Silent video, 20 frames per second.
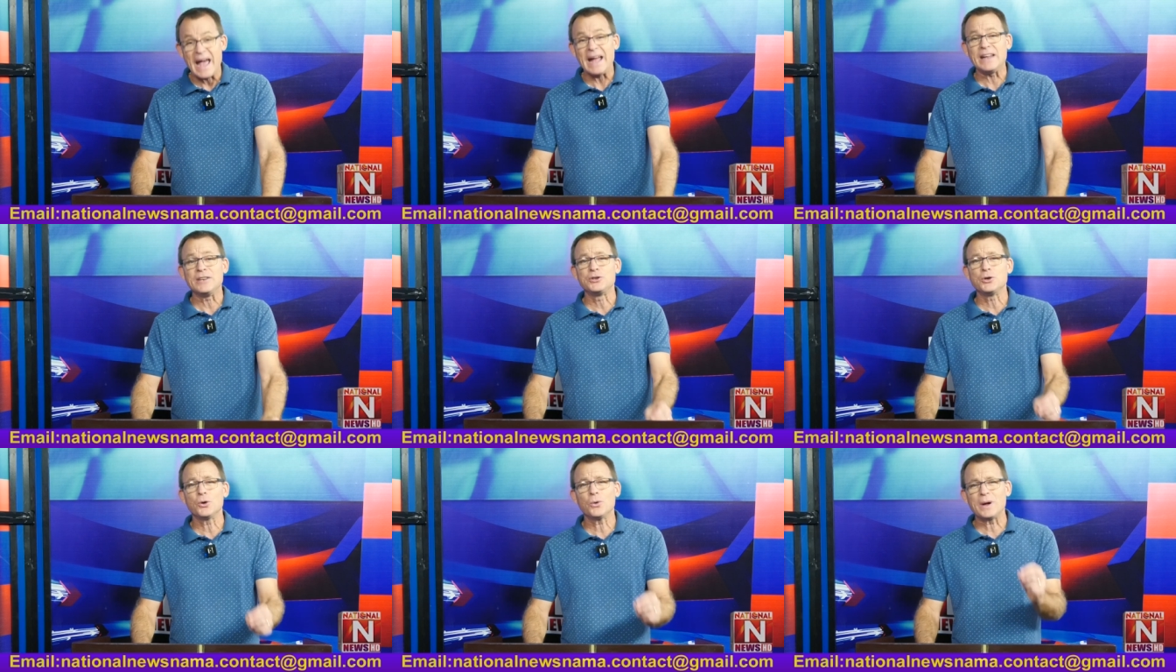
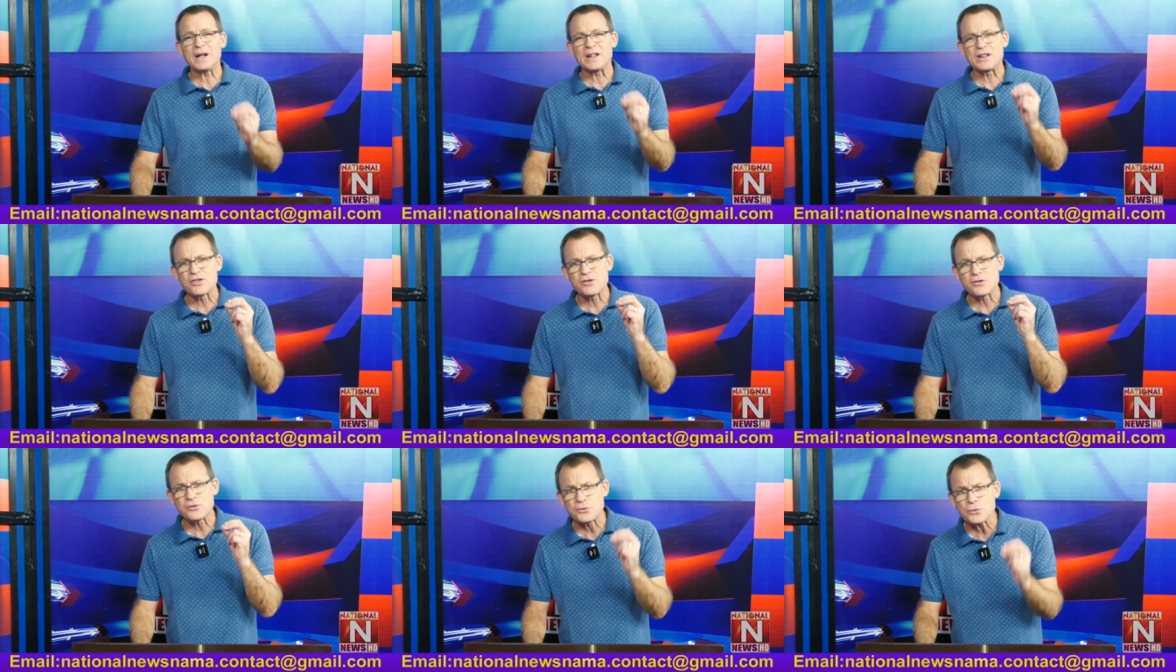and your
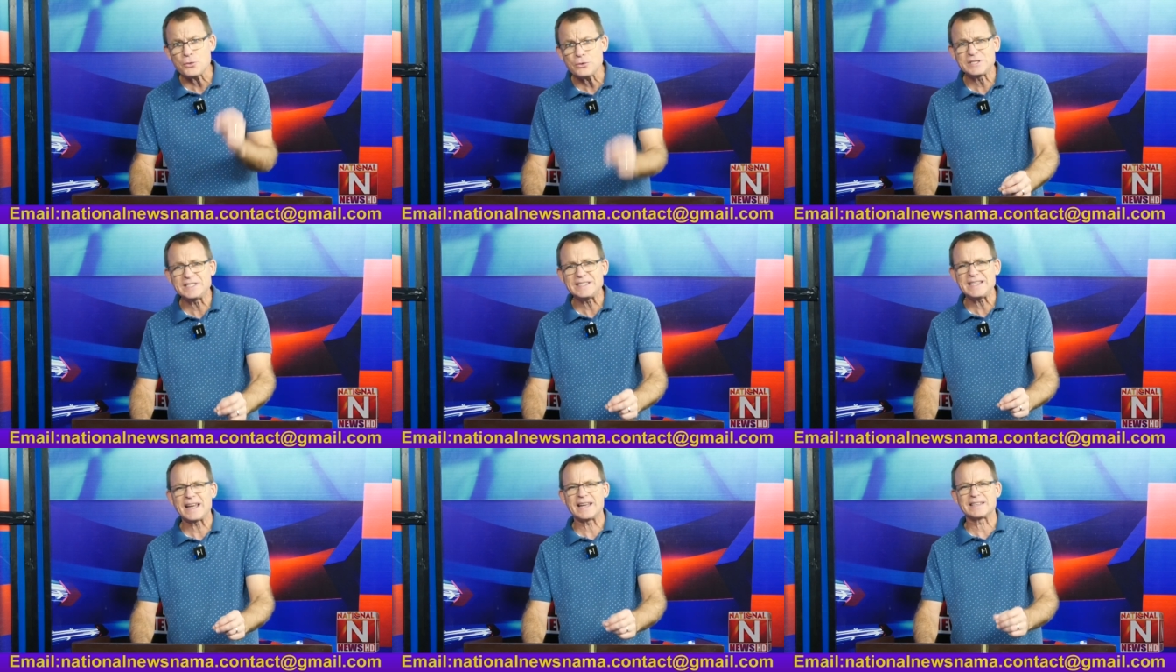
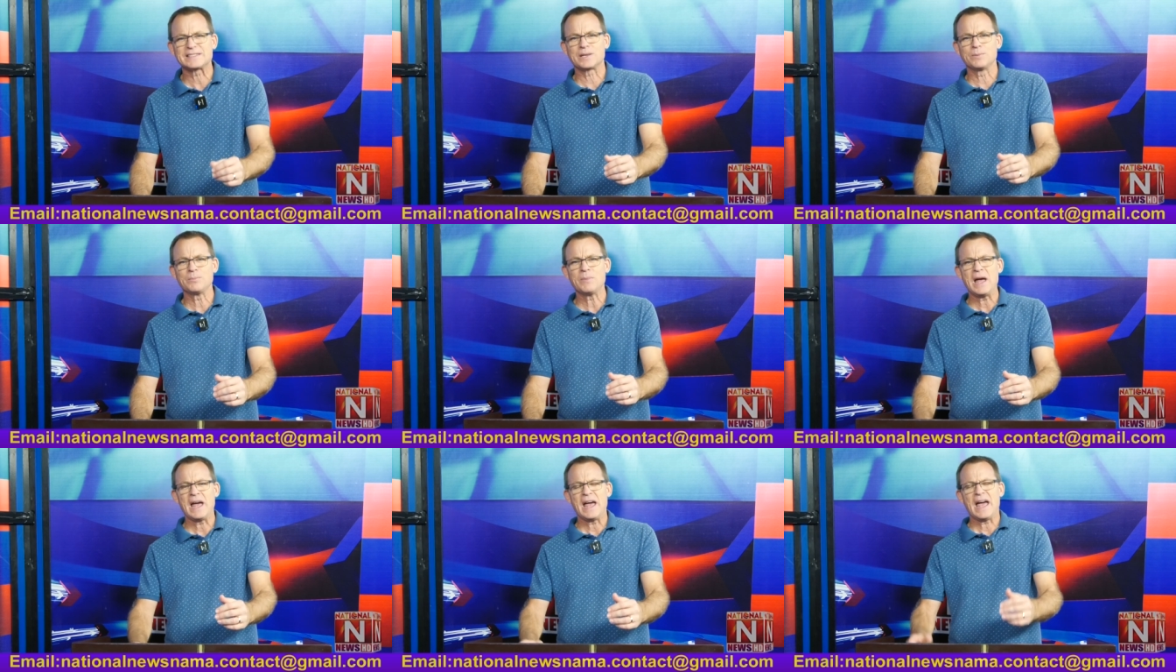
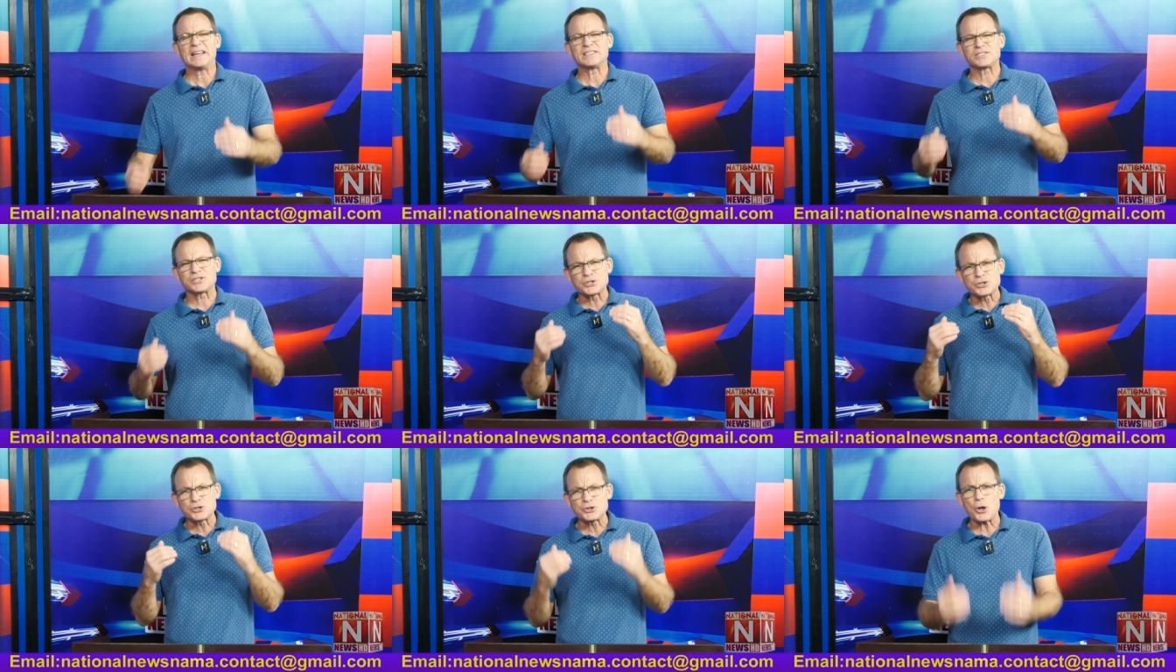enthusiasm
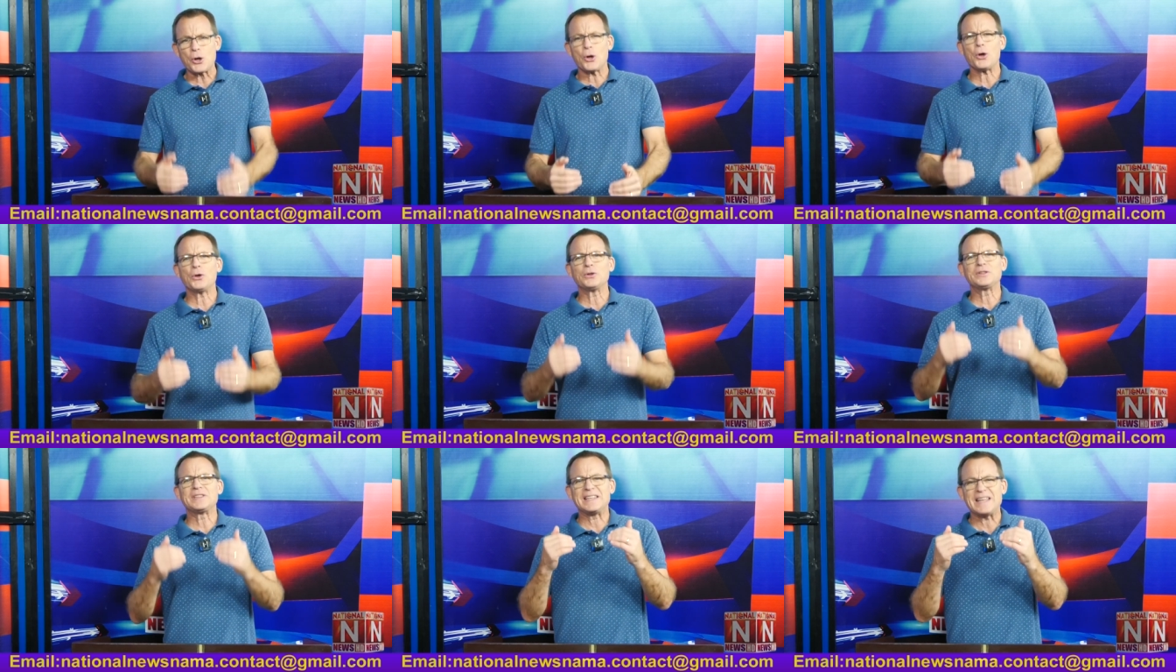has
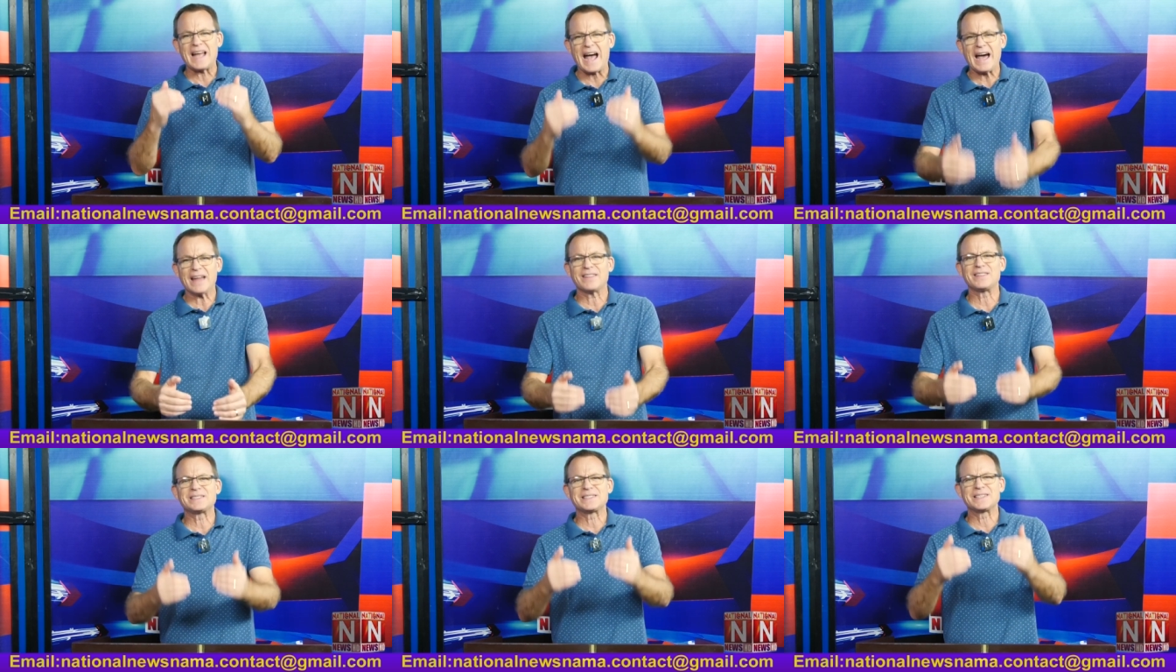stirred the
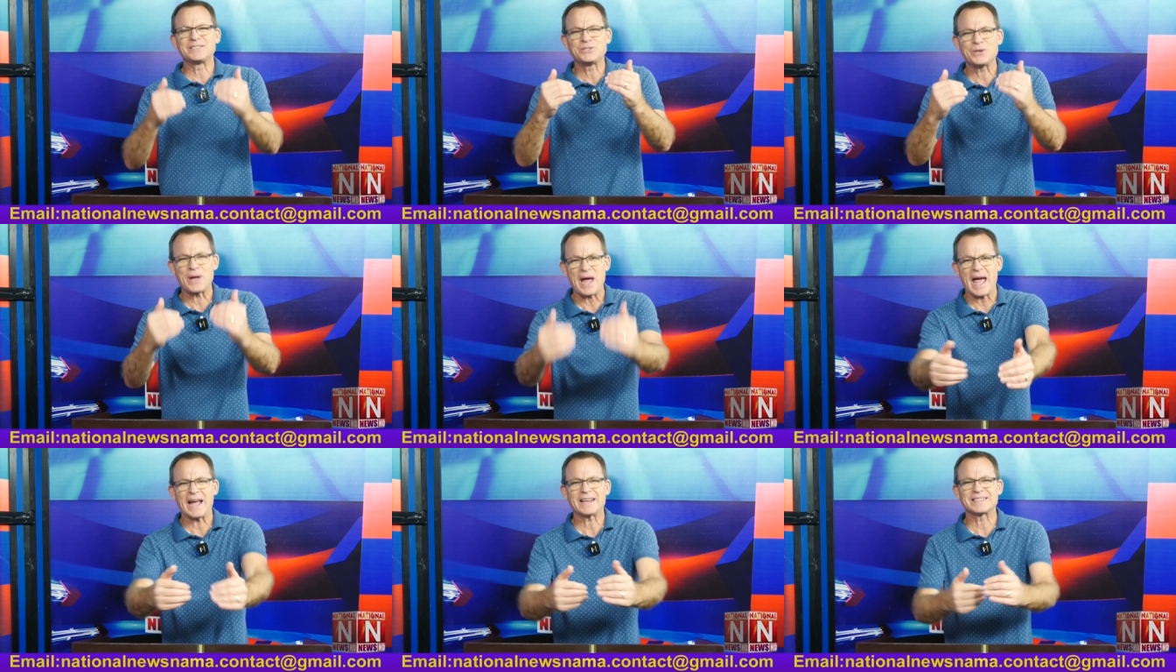others
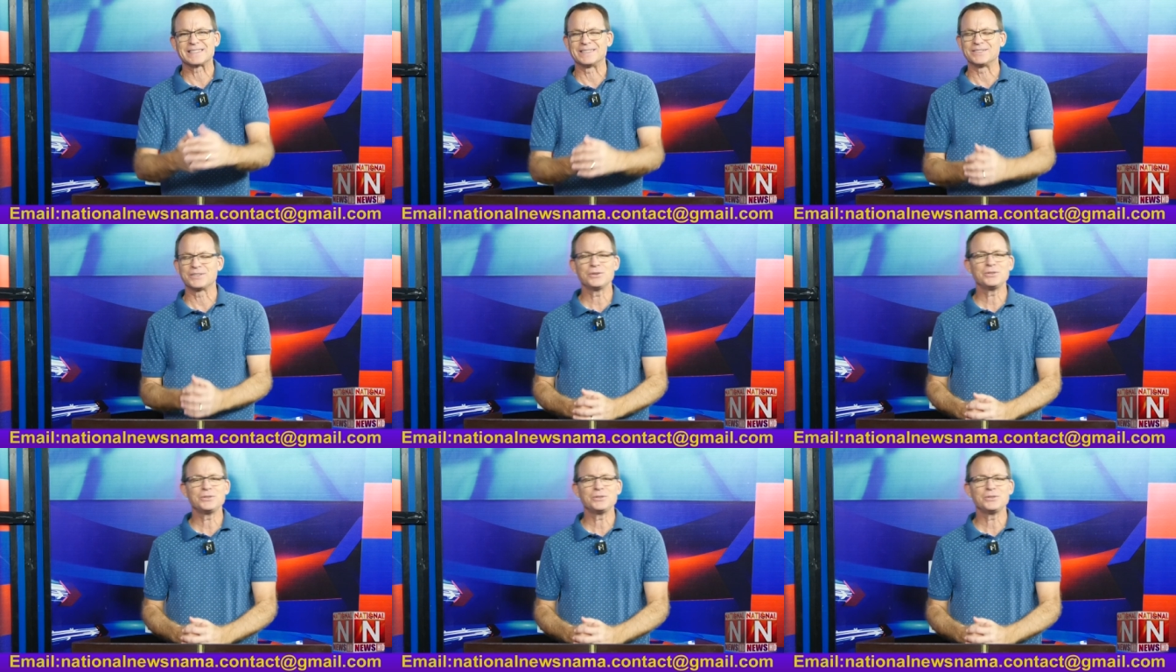into action.